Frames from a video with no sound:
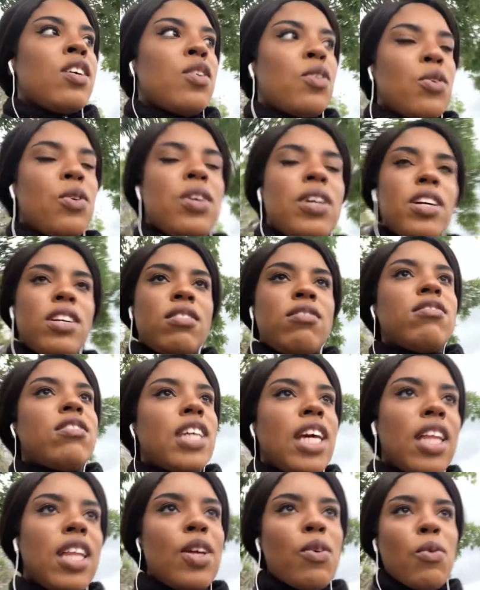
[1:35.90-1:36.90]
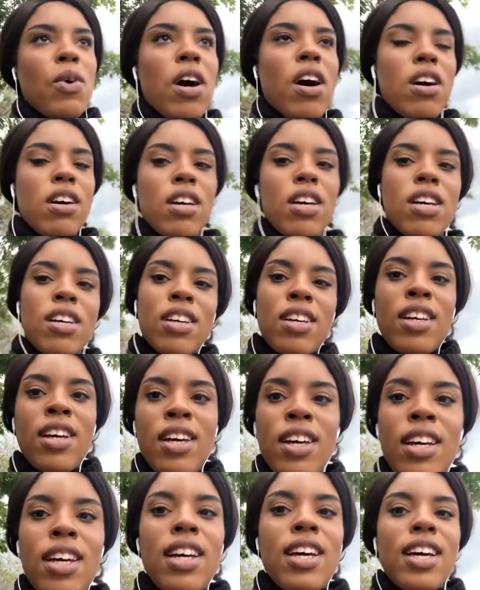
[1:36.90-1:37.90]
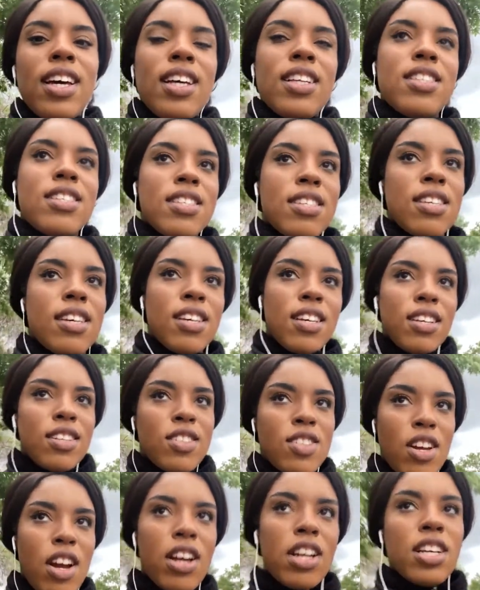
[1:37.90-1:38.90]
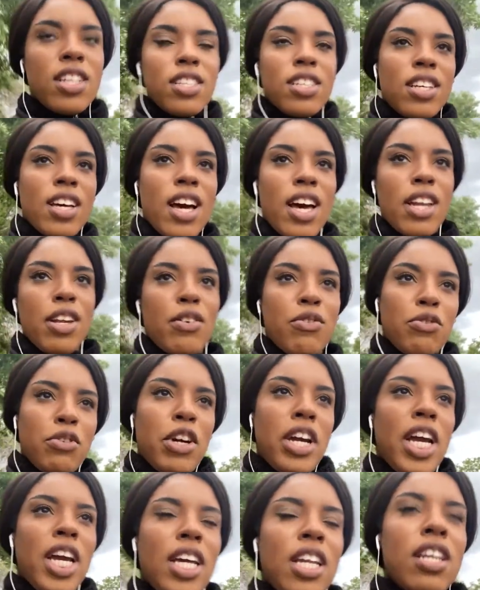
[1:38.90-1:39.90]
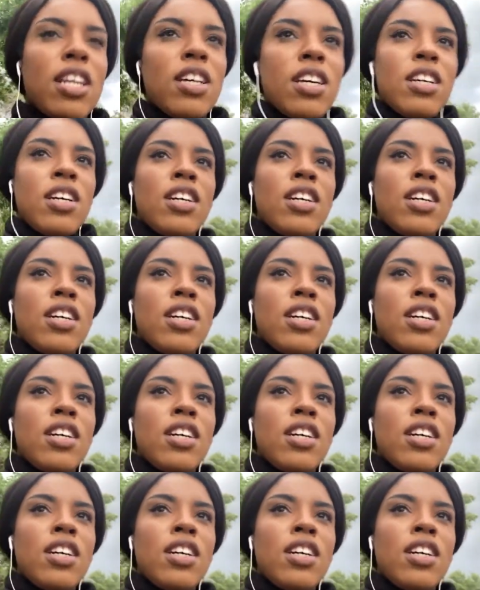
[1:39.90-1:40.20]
or daily walk. It's starting to kind of rain